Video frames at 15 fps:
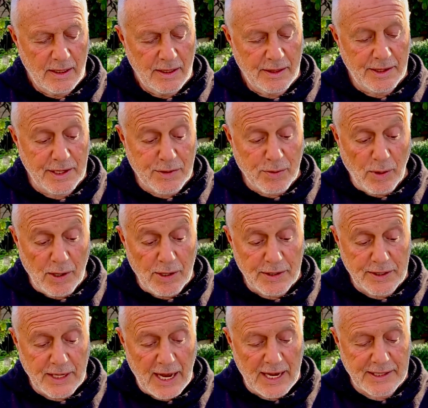This was
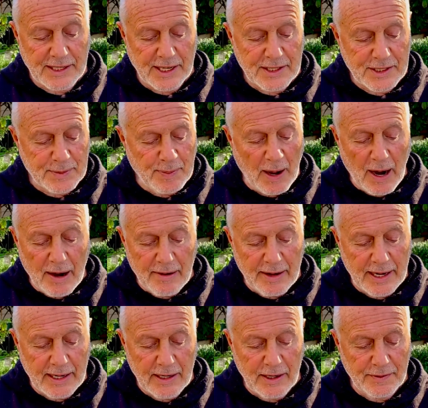as inspiring at